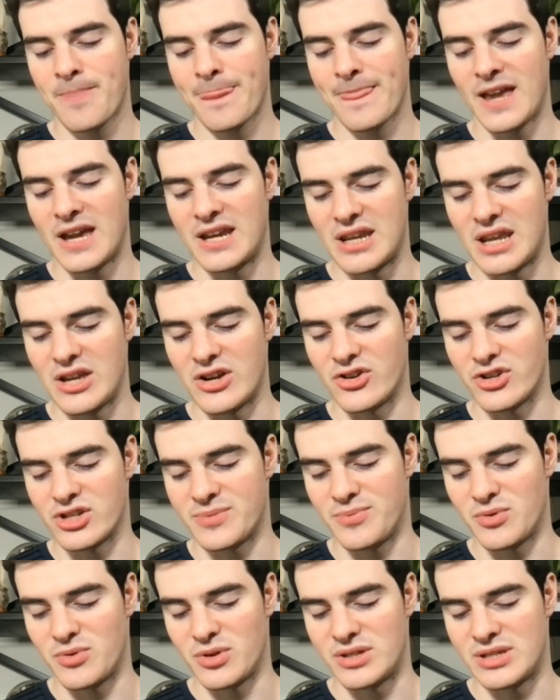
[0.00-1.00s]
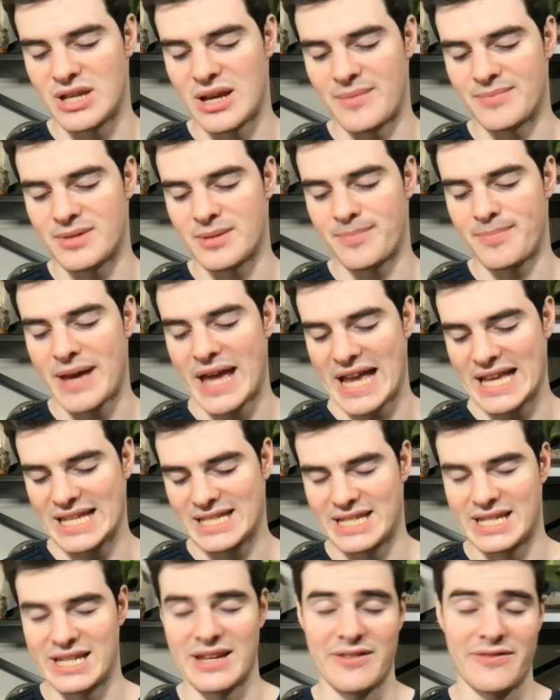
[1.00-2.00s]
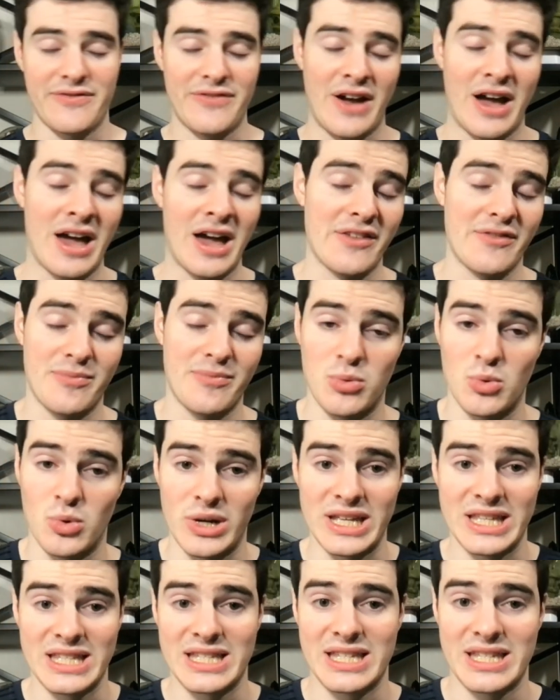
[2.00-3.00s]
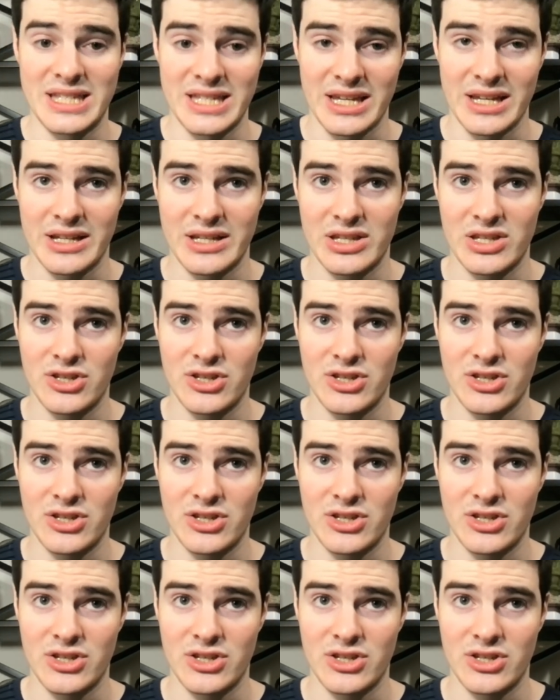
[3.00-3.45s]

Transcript: in net yards per attempt, passing at five point six.